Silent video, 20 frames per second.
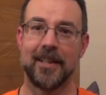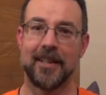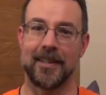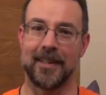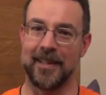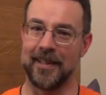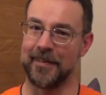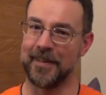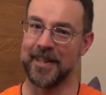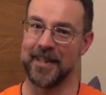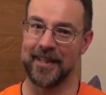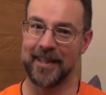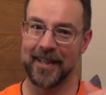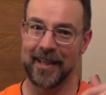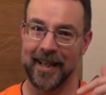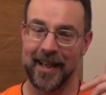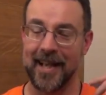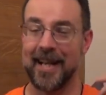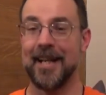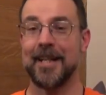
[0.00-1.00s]
They
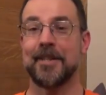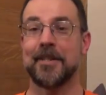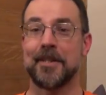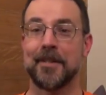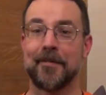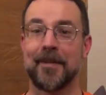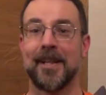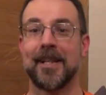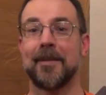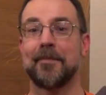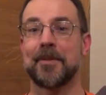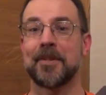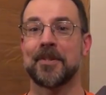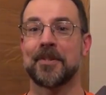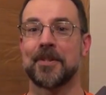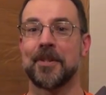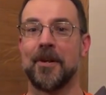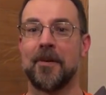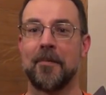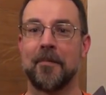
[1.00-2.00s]
had developed
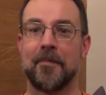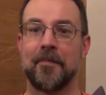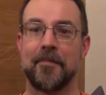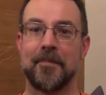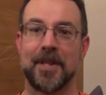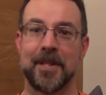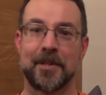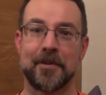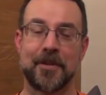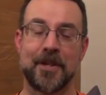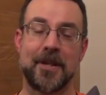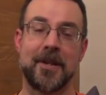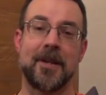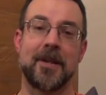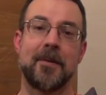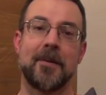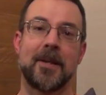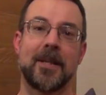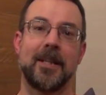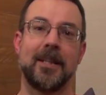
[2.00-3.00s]
some military